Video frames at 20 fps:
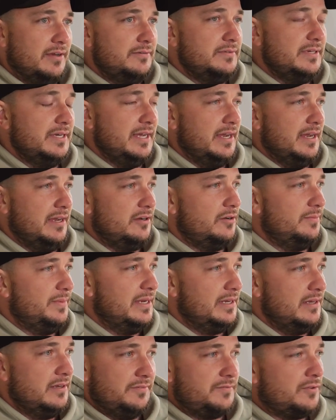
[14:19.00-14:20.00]
Yeah. I
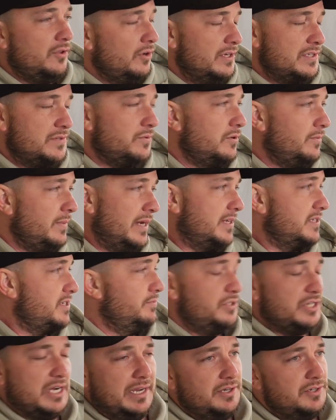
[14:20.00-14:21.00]
mean, if clients want to make some
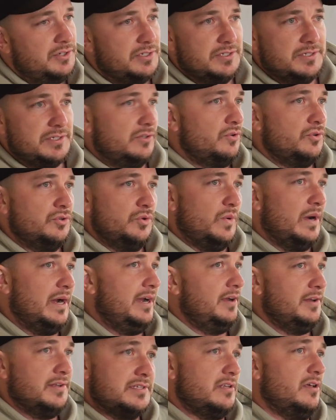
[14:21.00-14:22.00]
changes along the way
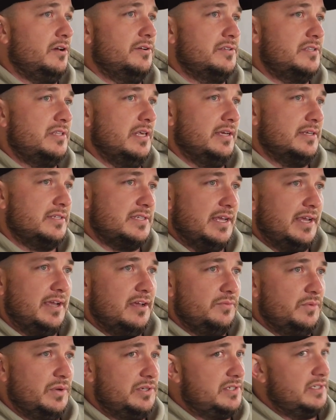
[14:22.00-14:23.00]
and it slows things
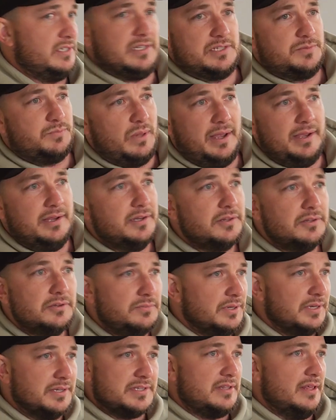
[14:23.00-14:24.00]
down, we just explain to them,
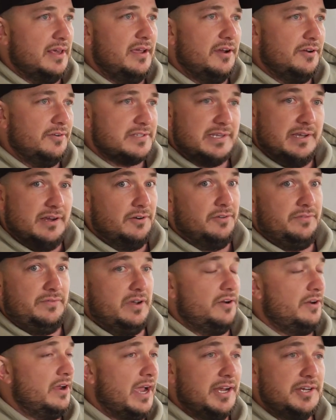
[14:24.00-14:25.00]
and it's there in a
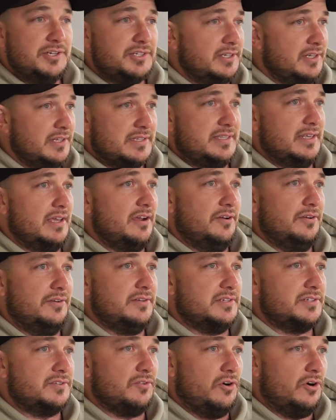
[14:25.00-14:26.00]
variation, it's there in
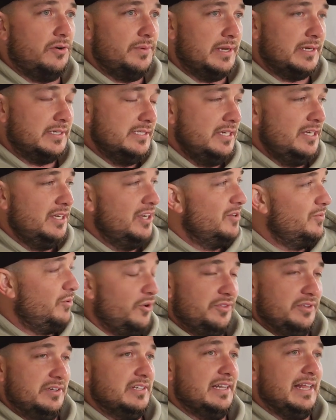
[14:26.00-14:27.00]
describing
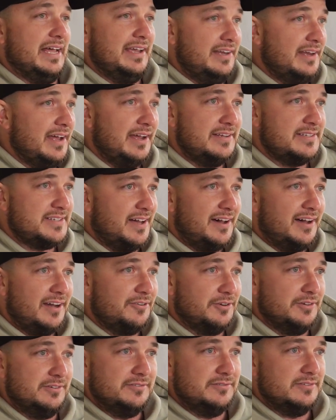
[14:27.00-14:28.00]
what the delay days
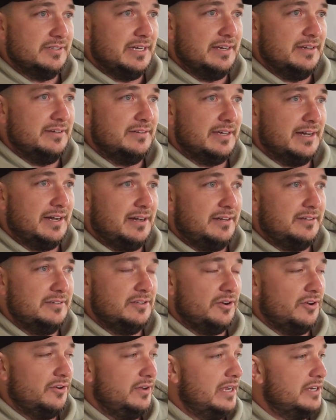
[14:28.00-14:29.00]
are, and
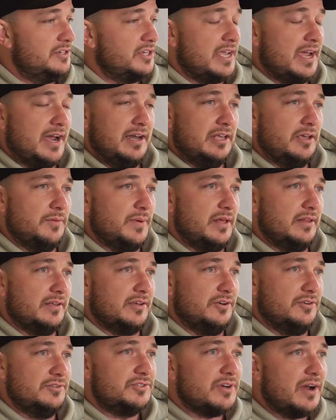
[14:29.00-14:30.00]
educating about the
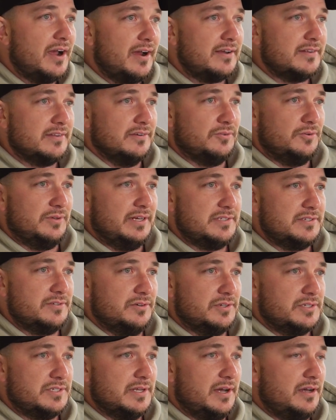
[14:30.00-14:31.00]
contract and all that
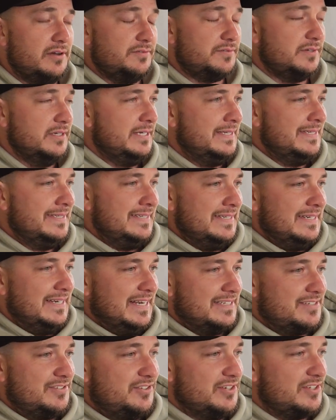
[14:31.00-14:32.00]
sort of stuff.
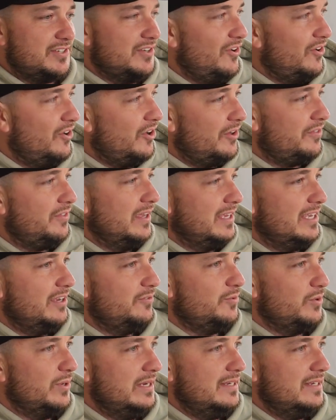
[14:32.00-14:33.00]
It's just, I think
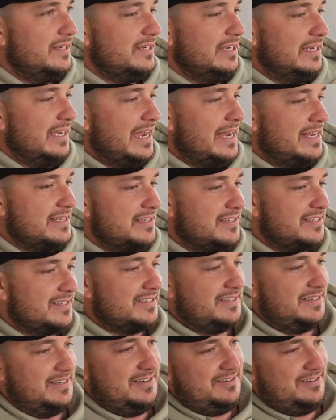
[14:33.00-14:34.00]
if we, as